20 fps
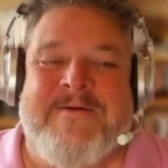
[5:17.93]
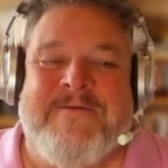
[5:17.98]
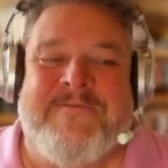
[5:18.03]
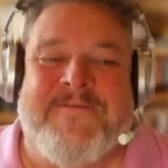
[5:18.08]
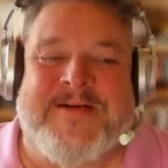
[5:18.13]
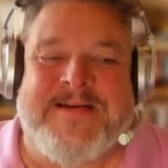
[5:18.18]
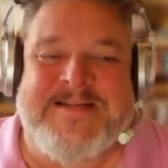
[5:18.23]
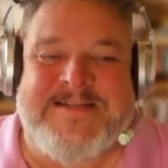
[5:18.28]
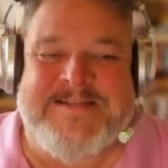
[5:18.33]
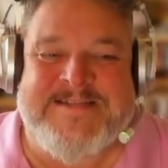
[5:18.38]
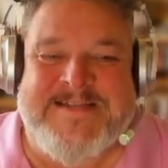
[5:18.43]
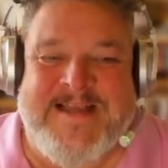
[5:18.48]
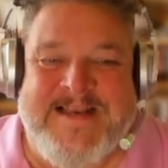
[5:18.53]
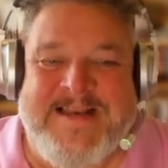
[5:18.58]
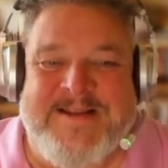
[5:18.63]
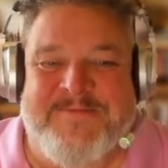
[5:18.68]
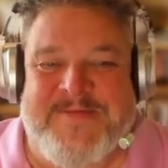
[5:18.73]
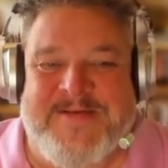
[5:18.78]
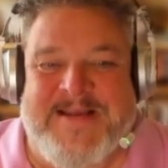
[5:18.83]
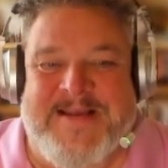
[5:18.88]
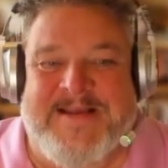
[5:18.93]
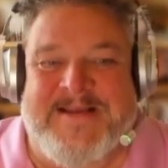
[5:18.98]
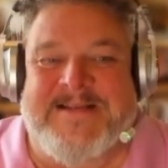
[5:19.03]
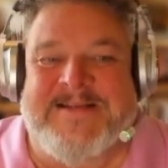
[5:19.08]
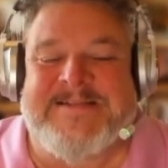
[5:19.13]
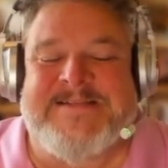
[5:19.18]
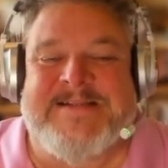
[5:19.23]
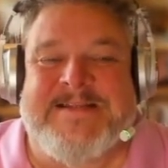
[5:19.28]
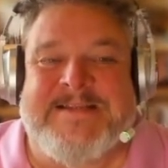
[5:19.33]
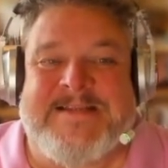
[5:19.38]
What it's telling me
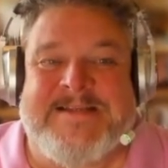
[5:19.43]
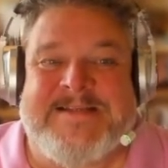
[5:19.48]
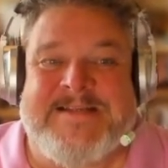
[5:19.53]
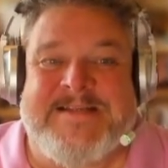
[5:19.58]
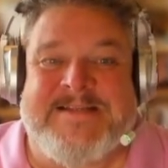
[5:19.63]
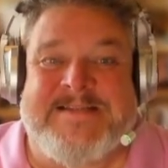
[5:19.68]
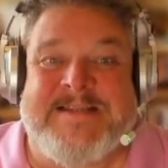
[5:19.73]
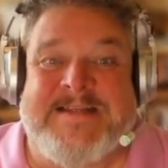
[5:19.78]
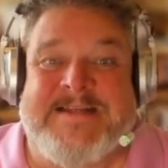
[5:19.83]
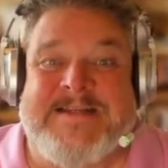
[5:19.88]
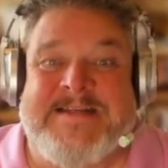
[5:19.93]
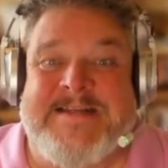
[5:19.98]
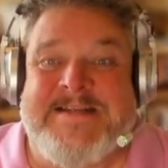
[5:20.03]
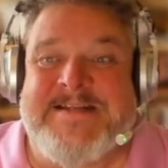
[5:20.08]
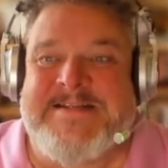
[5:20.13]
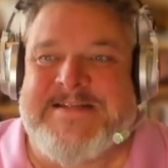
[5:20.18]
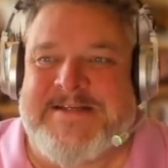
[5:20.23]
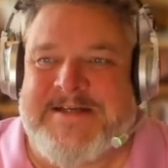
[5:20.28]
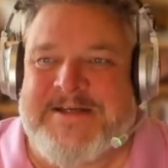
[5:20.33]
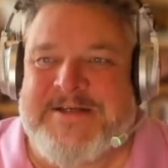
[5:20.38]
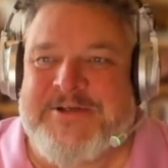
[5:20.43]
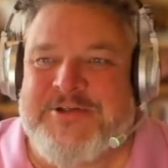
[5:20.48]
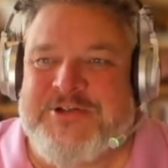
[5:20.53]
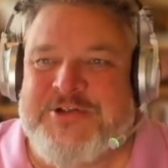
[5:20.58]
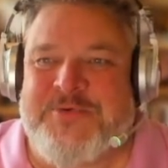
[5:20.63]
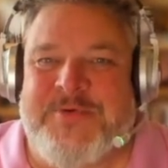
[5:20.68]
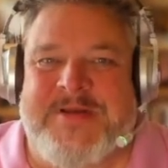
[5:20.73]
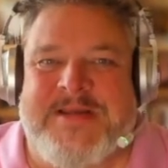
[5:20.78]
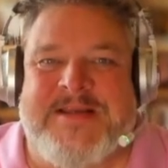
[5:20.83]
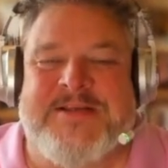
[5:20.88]
is this is the linter
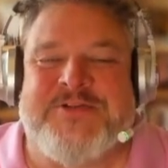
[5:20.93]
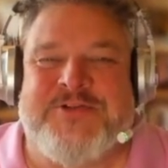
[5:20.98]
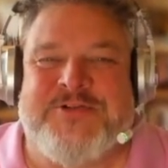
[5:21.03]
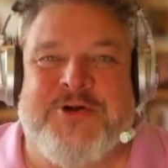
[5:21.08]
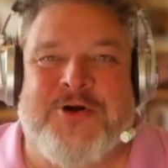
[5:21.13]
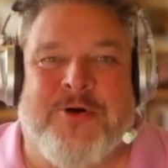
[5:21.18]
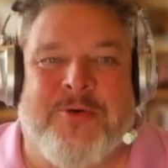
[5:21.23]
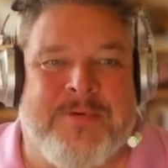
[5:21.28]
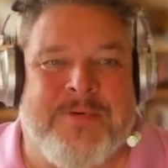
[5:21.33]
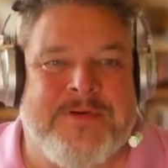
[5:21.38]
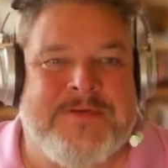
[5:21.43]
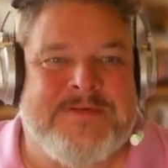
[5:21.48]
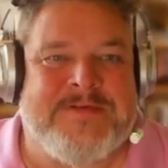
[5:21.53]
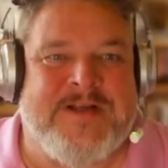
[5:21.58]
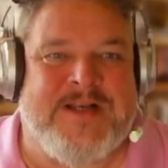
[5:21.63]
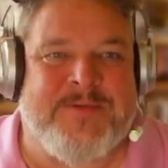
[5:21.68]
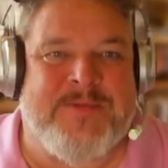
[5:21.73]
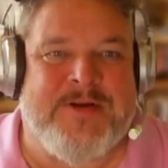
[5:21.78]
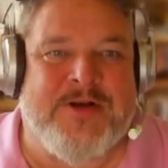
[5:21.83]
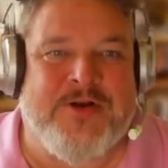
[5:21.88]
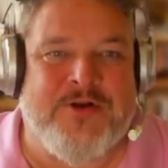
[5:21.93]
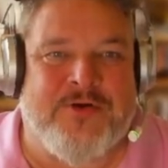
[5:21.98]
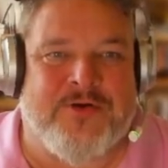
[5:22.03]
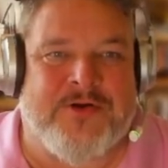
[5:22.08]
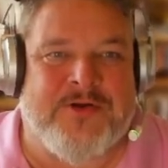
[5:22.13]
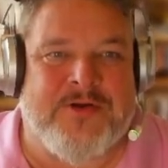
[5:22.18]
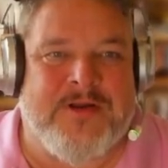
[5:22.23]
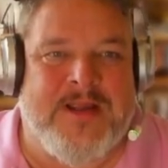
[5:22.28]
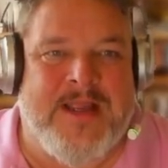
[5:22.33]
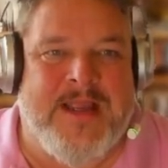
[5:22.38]
doing its job, telling me,
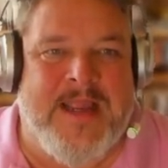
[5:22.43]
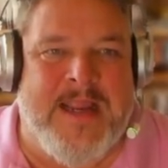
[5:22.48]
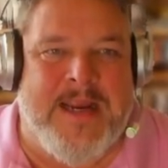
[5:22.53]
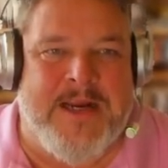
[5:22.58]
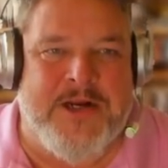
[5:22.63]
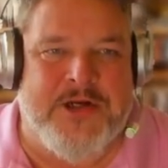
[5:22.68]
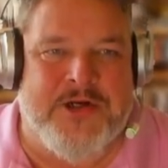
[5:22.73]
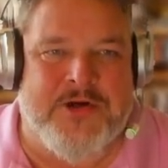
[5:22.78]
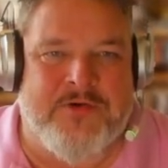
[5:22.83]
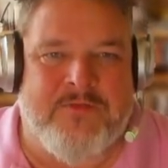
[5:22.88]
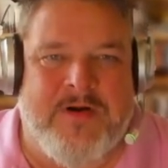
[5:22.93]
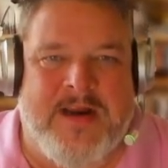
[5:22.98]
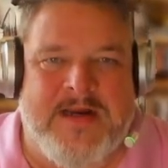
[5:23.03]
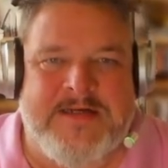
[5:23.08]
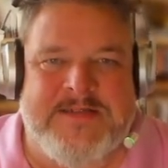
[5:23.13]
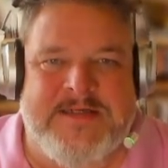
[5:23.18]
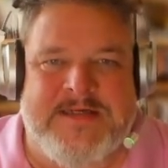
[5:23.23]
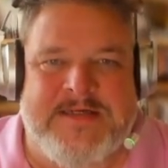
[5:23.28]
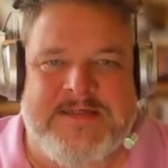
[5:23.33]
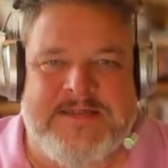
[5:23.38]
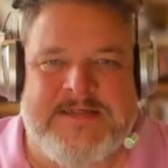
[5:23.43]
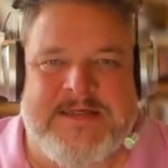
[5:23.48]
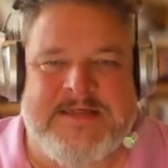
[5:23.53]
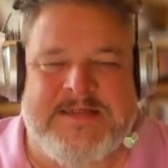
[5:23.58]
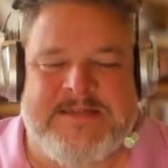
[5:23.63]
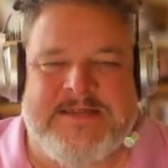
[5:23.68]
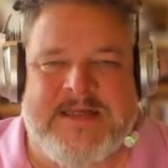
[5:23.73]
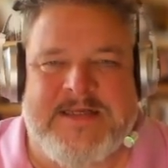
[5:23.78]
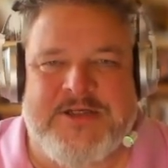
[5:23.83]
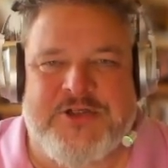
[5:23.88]
look, incorrect
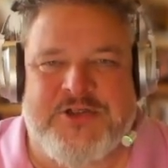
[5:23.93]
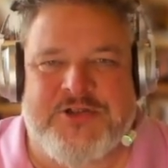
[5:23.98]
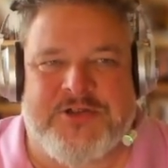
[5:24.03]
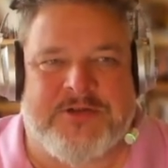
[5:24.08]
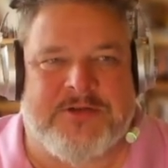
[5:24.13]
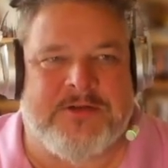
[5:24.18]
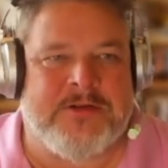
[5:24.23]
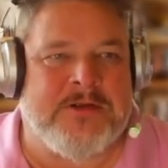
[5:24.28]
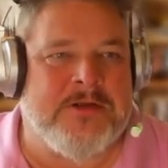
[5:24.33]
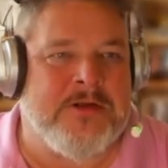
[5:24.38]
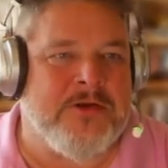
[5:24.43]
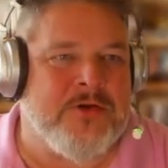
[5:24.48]
indentation.